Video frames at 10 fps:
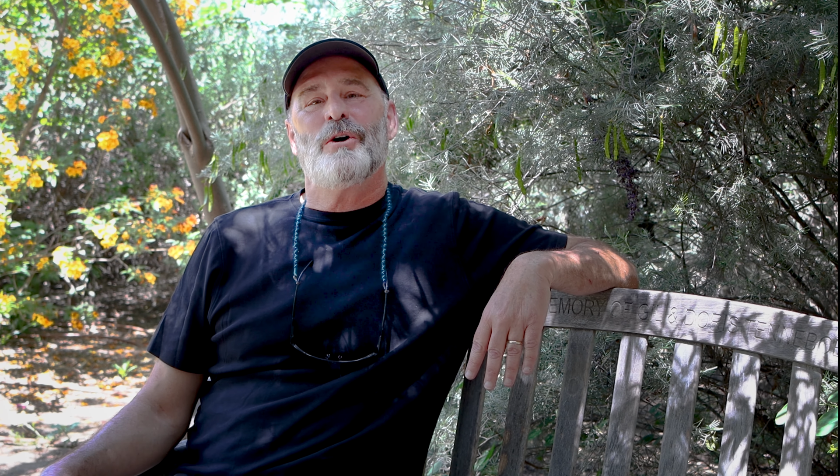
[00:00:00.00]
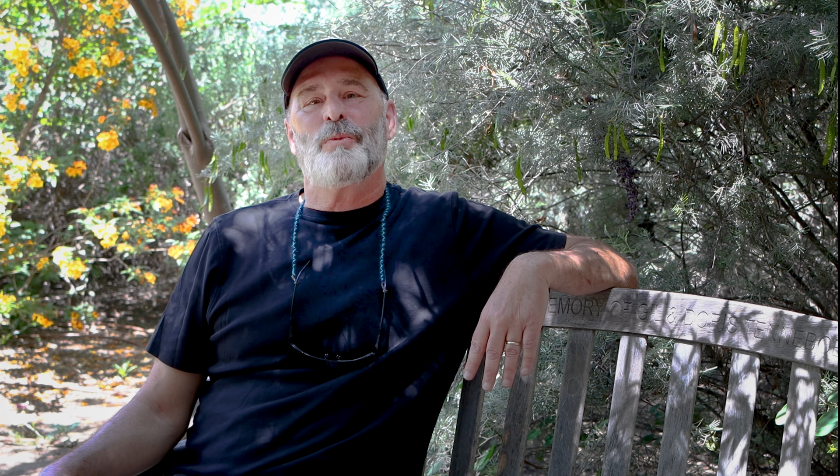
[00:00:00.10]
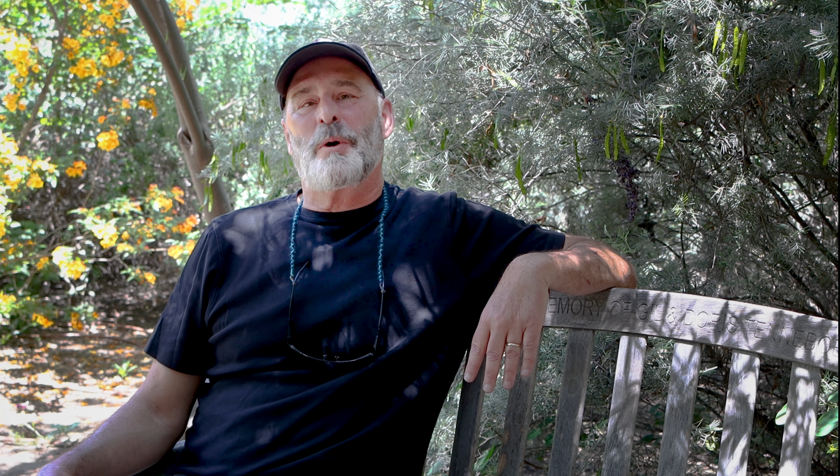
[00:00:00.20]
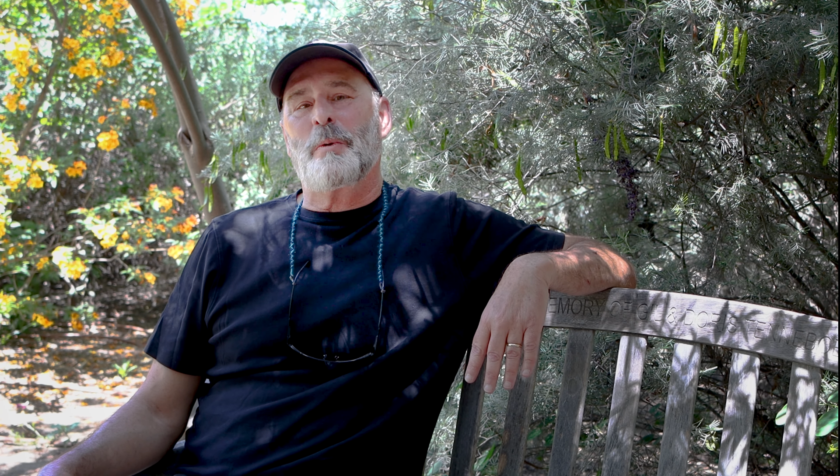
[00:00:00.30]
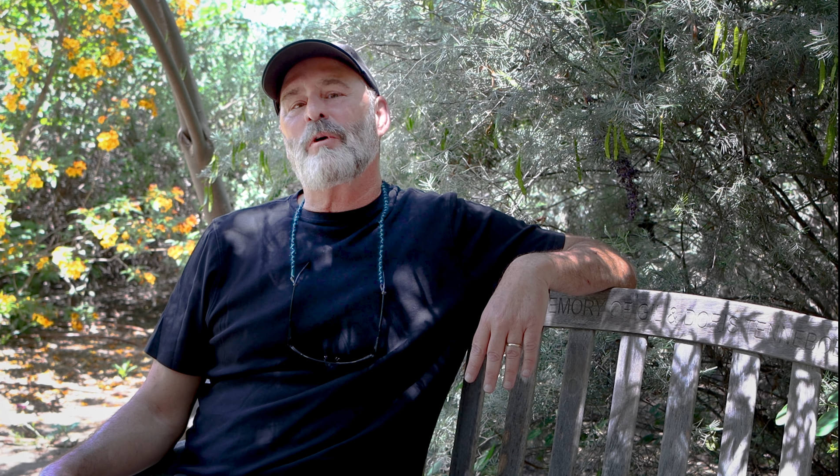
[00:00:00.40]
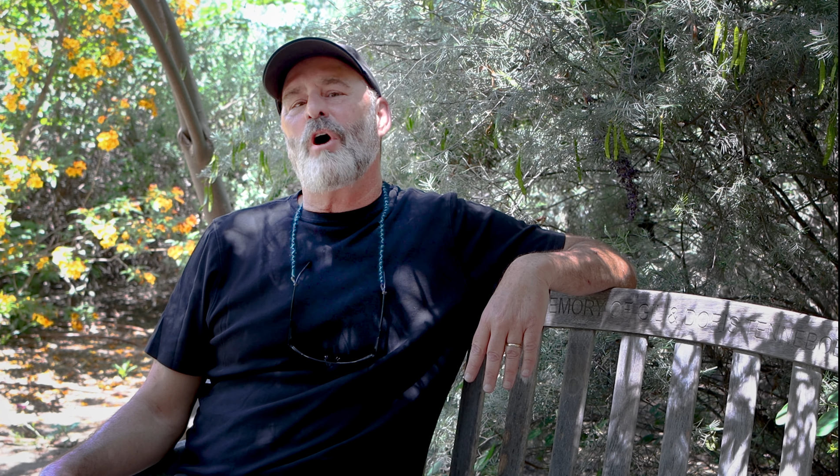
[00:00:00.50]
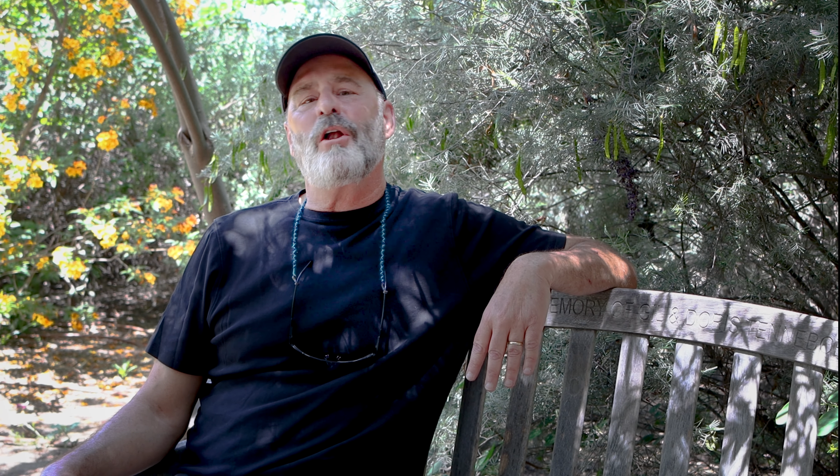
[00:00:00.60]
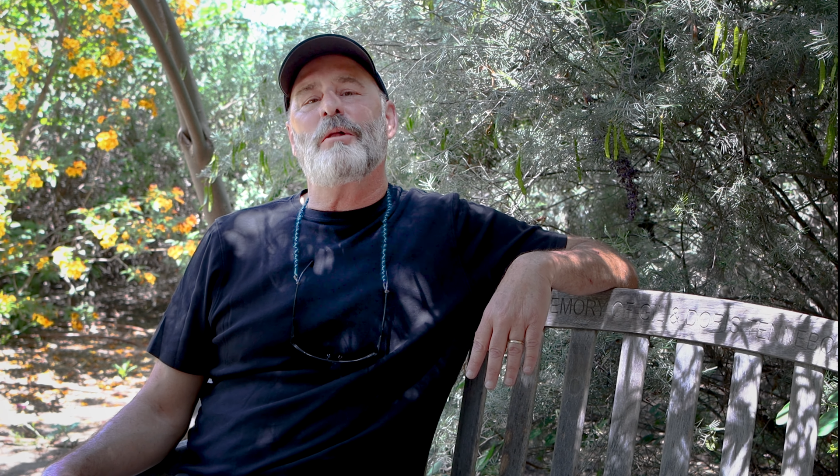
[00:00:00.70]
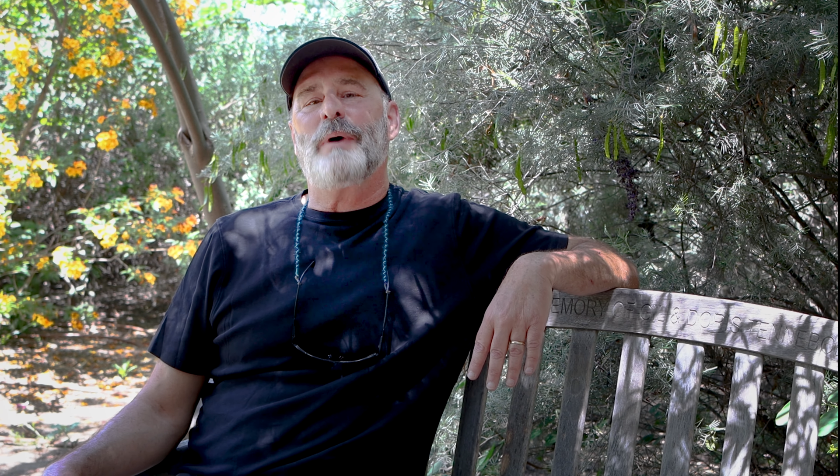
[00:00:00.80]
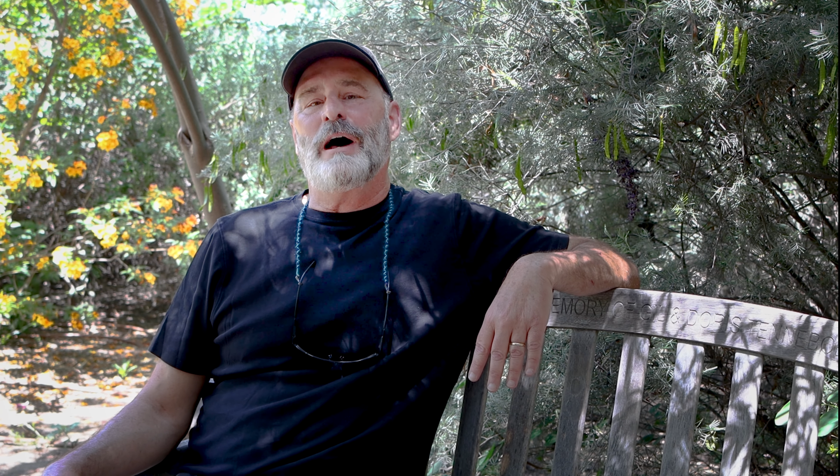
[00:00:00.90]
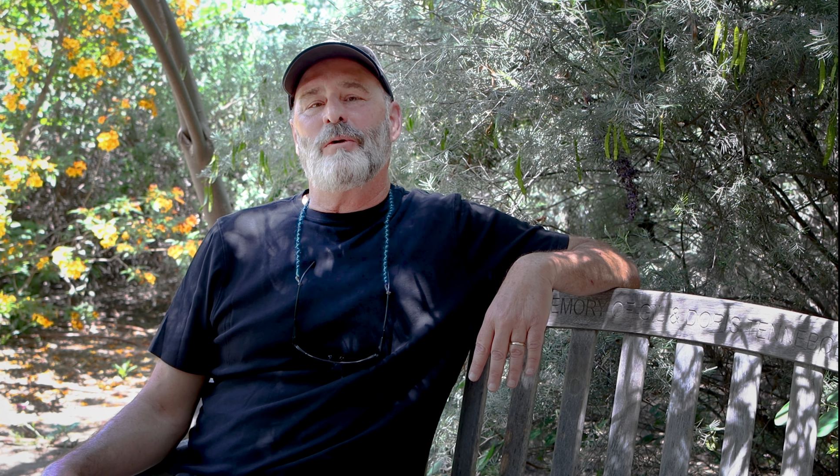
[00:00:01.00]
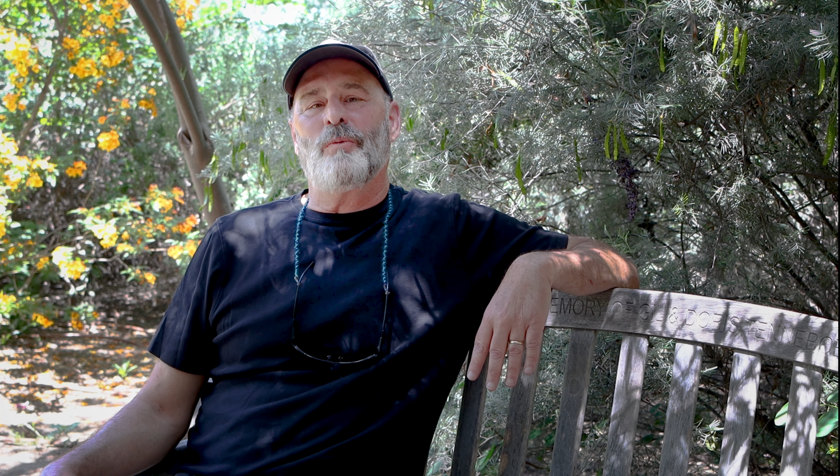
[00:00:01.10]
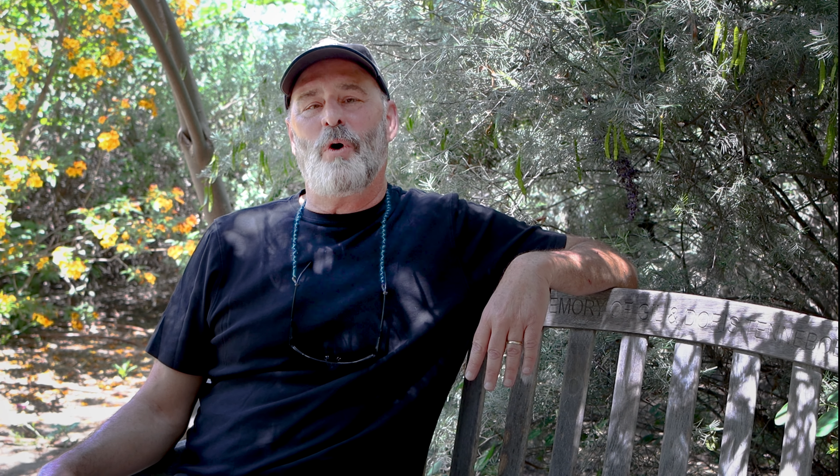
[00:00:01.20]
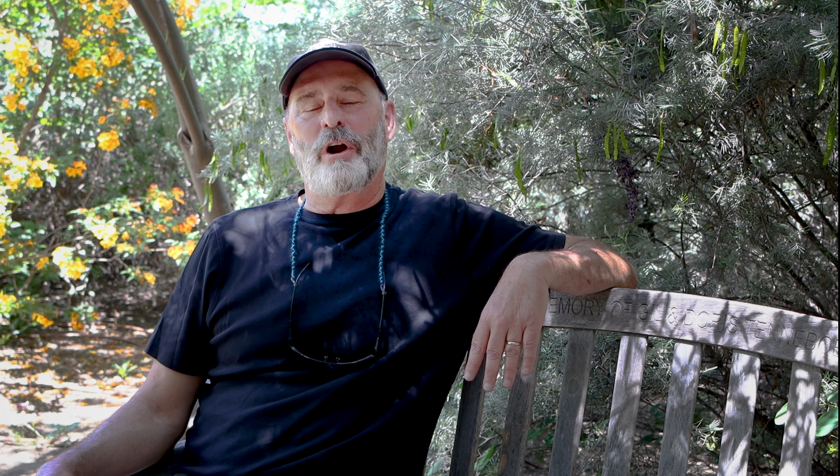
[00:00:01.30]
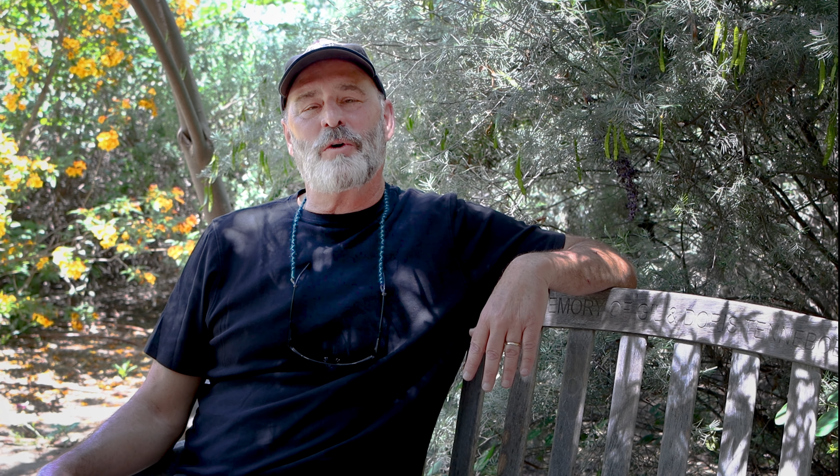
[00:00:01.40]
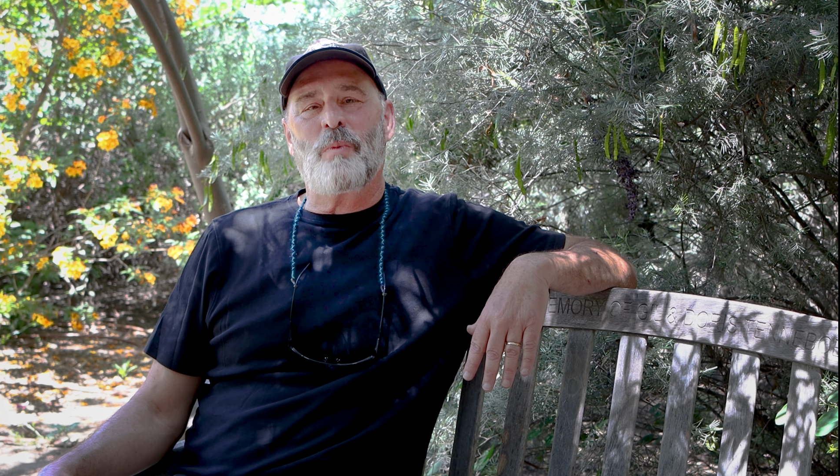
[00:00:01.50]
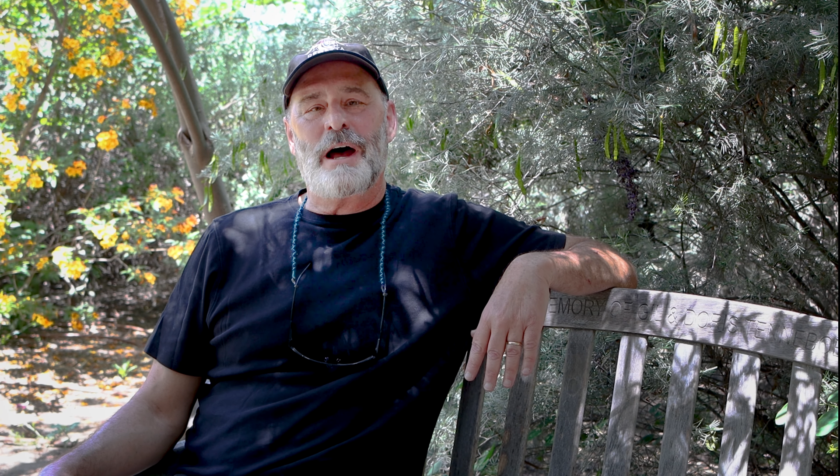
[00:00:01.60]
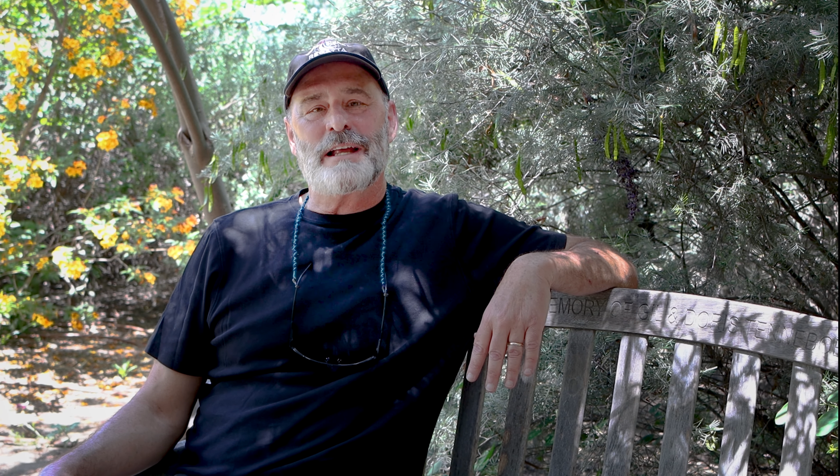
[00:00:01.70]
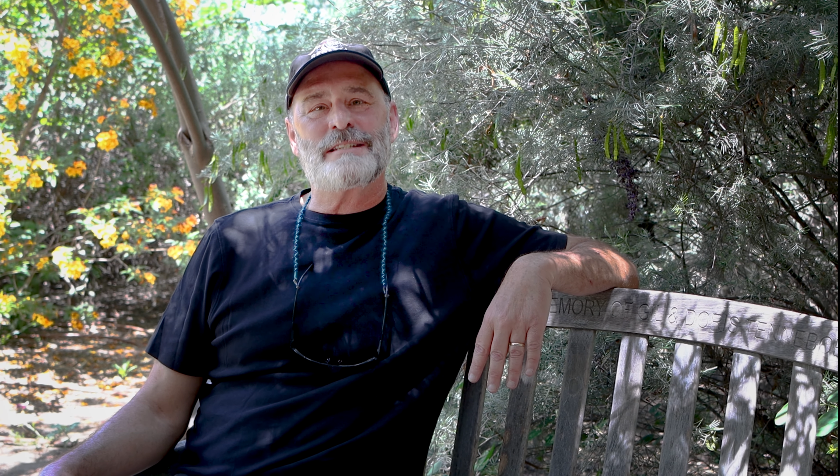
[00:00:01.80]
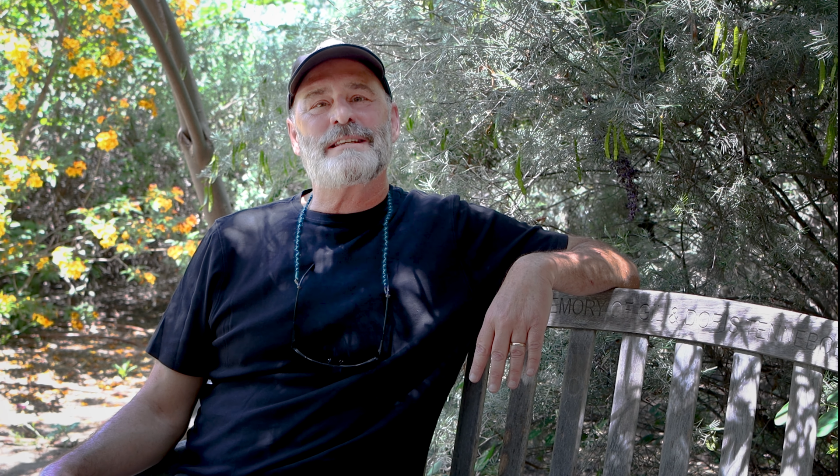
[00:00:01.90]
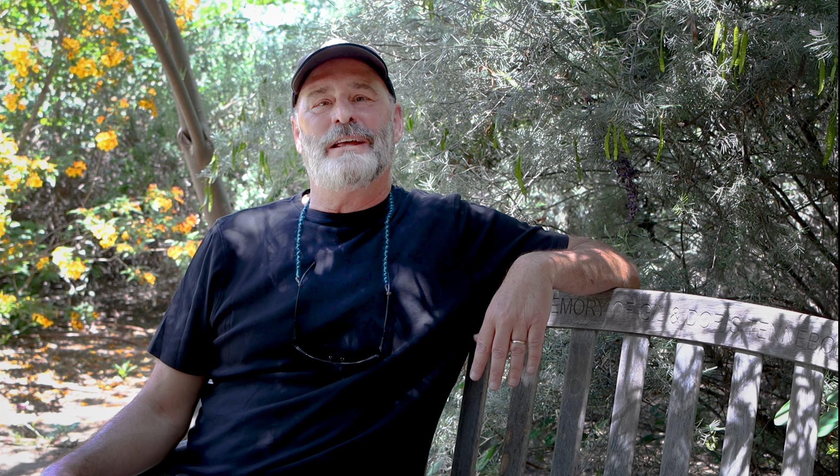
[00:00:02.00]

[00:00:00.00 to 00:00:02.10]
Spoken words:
where we're all about water-wise